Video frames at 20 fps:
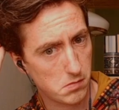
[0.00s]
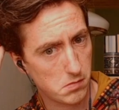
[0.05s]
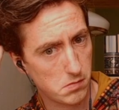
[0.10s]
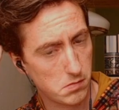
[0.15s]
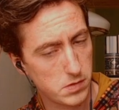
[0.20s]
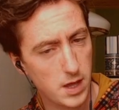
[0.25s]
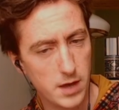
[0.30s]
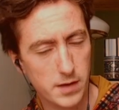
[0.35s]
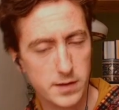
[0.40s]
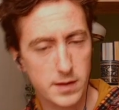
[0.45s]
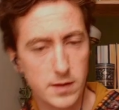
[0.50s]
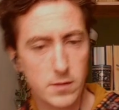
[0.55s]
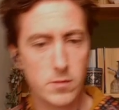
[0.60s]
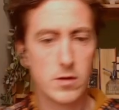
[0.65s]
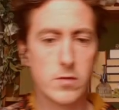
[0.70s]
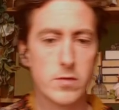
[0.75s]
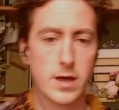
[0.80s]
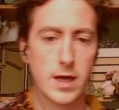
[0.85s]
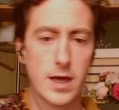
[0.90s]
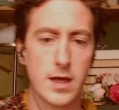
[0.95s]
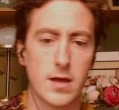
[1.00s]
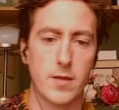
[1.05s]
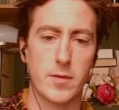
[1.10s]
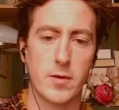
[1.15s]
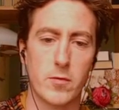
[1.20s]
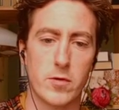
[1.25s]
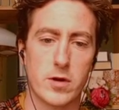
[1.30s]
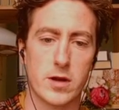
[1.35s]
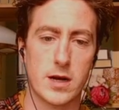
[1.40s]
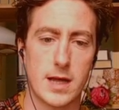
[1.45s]
Yeah, I think we're okay. I
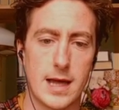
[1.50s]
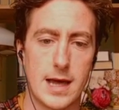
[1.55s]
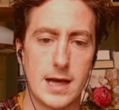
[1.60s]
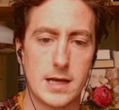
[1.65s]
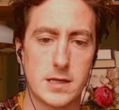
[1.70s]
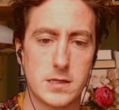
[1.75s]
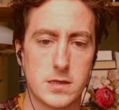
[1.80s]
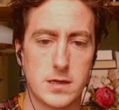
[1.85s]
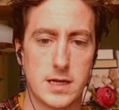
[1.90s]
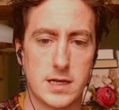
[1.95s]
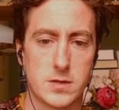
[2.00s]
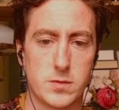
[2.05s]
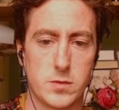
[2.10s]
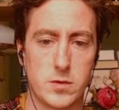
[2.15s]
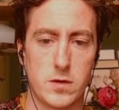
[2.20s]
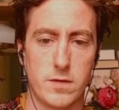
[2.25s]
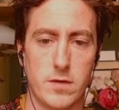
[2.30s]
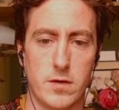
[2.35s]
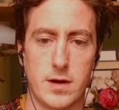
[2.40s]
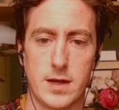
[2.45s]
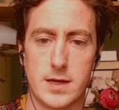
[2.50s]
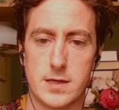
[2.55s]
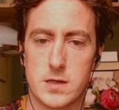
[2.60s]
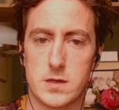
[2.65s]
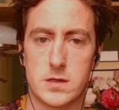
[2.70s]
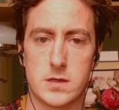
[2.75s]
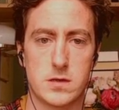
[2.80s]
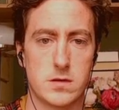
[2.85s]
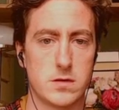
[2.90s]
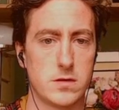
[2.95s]
mean, we're going to castle next move
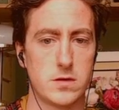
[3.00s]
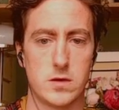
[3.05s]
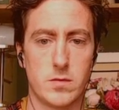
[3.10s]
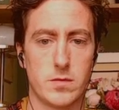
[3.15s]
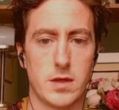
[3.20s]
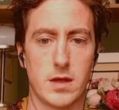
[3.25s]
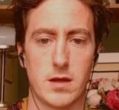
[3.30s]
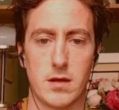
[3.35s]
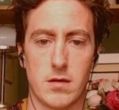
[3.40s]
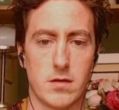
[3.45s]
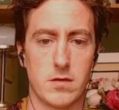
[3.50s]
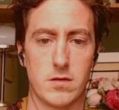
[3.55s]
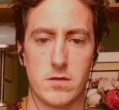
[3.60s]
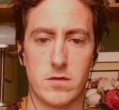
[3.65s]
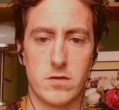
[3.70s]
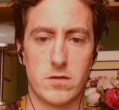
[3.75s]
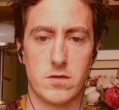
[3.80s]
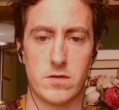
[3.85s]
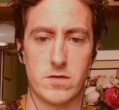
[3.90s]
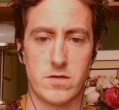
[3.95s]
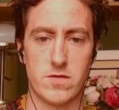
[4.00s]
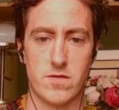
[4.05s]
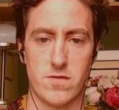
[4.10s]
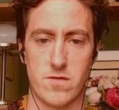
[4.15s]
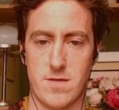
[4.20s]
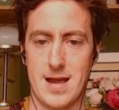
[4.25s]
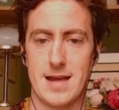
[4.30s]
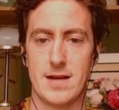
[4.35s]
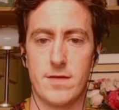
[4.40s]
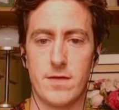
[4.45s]
unless something
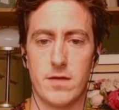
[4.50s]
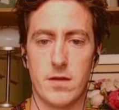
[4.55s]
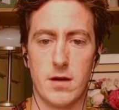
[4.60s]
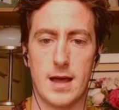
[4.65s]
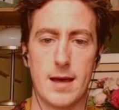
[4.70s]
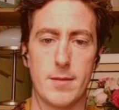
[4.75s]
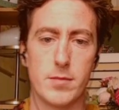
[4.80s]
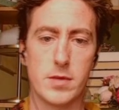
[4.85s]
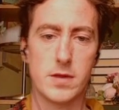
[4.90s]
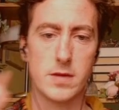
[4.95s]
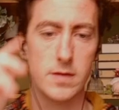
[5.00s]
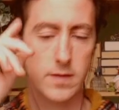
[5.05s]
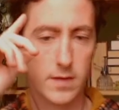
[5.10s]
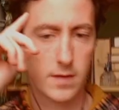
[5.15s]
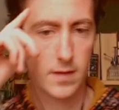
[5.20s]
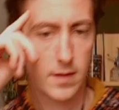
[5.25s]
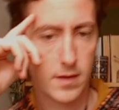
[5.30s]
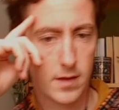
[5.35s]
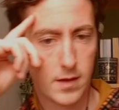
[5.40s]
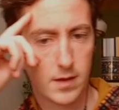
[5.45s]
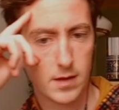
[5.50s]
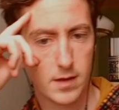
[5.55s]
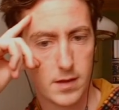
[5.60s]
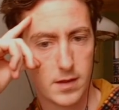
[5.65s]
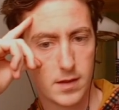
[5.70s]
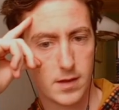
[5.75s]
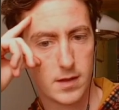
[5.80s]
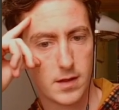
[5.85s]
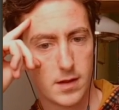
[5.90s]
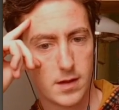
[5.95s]
dreadful happens.
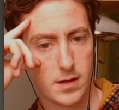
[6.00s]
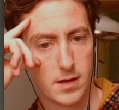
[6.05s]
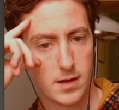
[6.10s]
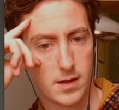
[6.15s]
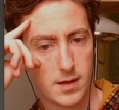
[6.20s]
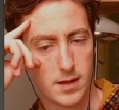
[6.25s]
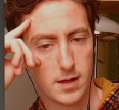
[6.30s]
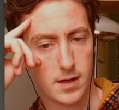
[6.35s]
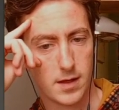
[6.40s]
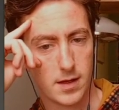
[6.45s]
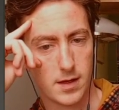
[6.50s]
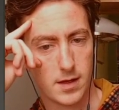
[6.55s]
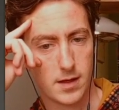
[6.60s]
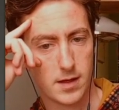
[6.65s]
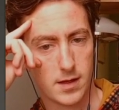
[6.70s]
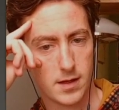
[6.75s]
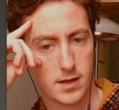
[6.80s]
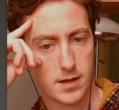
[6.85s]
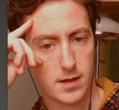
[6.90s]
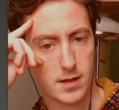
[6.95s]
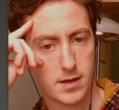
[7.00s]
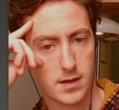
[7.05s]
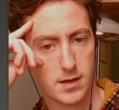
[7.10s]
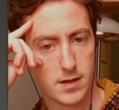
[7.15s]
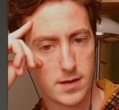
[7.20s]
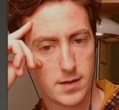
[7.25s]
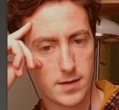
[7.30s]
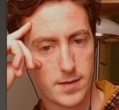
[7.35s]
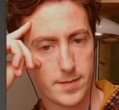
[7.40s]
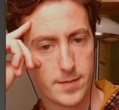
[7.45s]
But
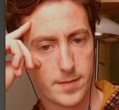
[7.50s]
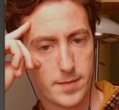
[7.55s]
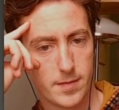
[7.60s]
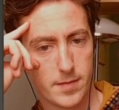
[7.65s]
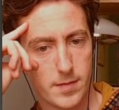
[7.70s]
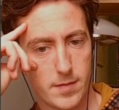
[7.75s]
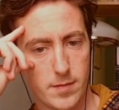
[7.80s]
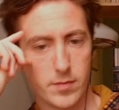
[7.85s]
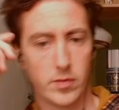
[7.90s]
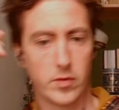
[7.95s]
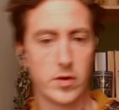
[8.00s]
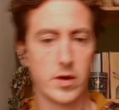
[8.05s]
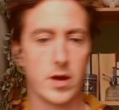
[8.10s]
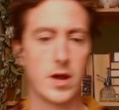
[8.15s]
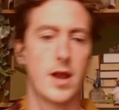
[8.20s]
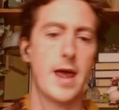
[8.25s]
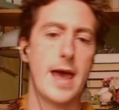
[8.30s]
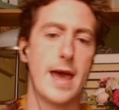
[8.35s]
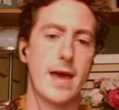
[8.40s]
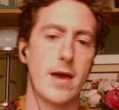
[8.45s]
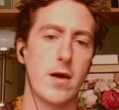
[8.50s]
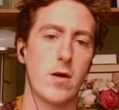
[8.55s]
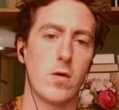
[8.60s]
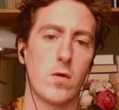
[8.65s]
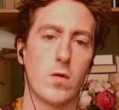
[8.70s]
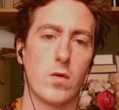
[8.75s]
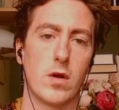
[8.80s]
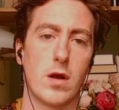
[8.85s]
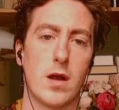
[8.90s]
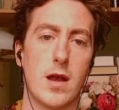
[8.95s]

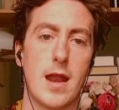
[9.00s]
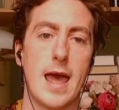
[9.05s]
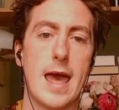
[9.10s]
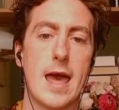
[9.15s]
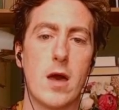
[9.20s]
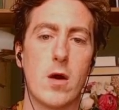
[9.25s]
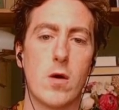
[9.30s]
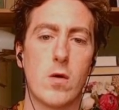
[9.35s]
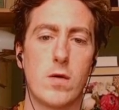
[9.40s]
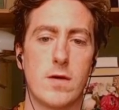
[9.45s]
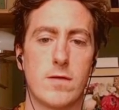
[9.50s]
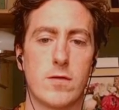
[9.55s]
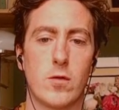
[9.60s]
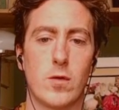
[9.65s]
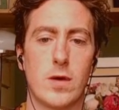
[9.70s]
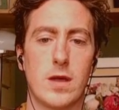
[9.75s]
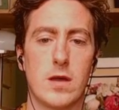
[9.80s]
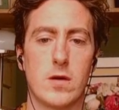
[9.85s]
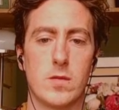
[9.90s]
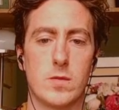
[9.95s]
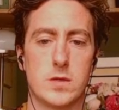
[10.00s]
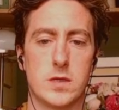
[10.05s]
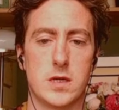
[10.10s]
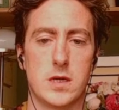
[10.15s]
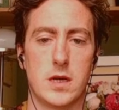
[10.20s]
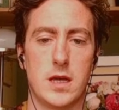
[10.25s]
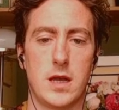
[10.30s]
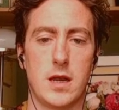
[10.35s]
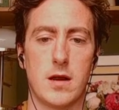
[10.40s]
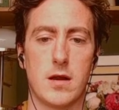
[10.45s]
now if queen comes
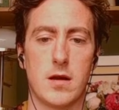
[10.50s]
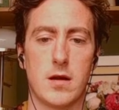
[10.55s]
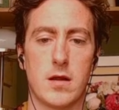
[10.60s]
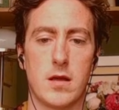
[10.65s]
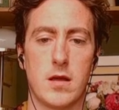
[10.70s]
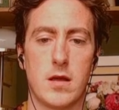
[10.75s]
in here,